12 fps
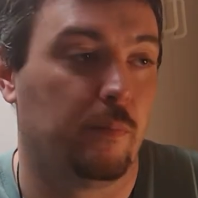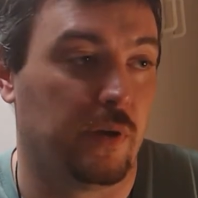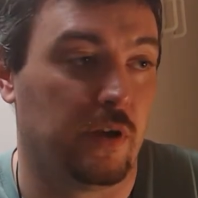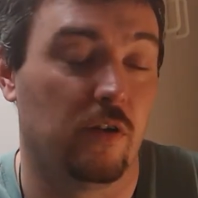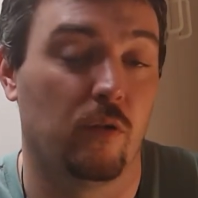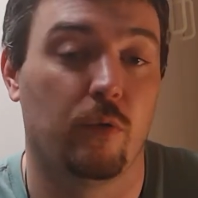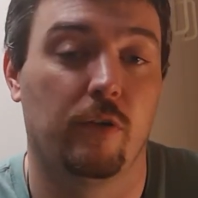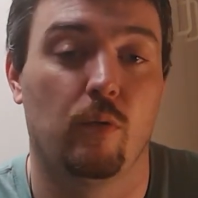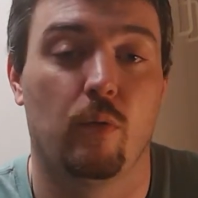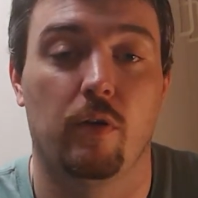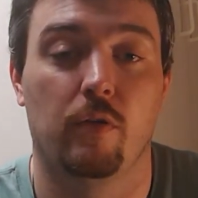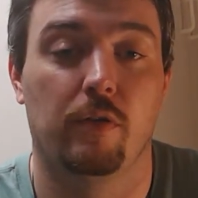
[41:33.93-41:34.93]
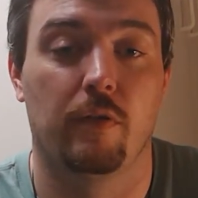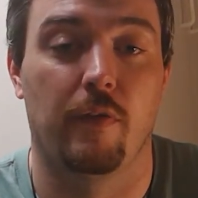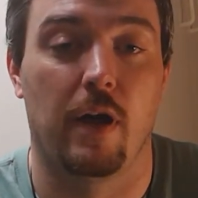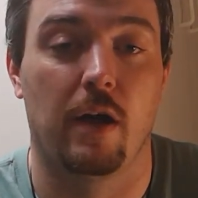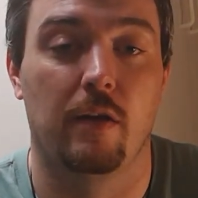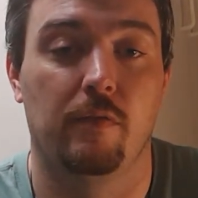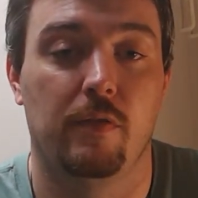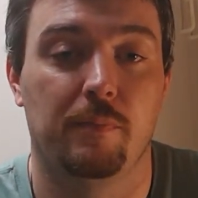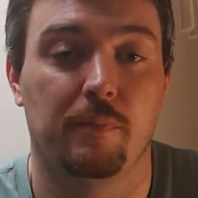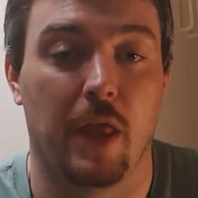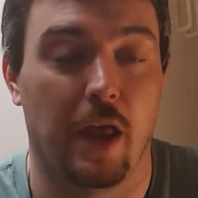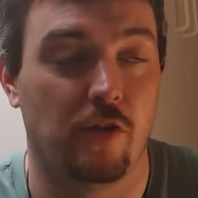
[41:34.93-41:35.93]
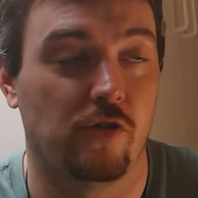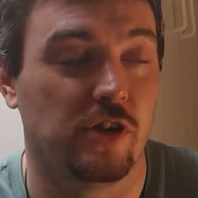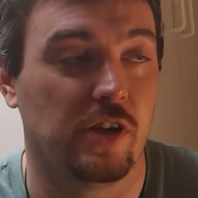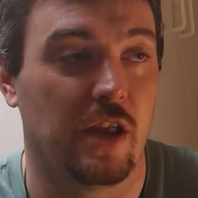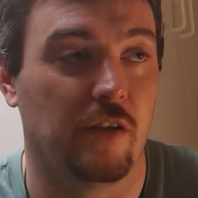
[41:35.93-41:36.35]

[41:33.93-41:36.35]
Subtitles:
Peter was the one who survived, and he